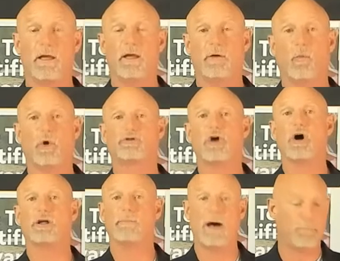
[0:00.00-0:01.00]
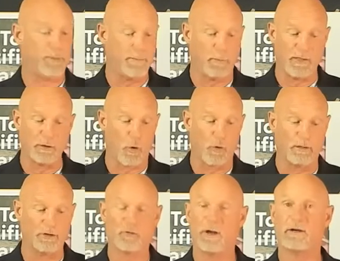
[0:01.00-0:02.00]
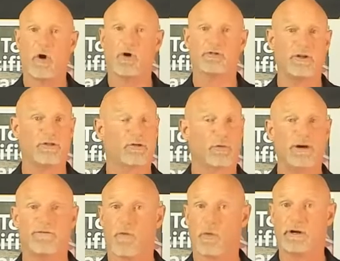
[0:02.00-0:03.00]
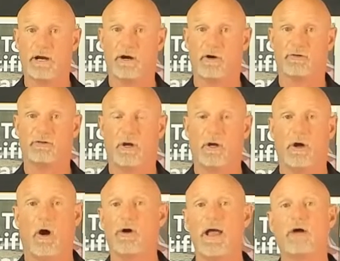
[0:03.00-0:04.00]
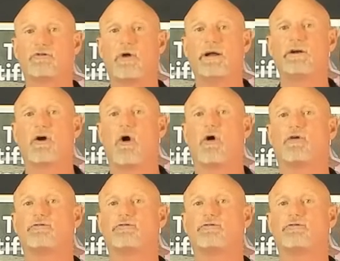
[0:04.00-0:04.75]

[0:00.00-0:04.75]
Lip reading: We're talking about people that normally trade cars in 3 to 4 years are now trading cars,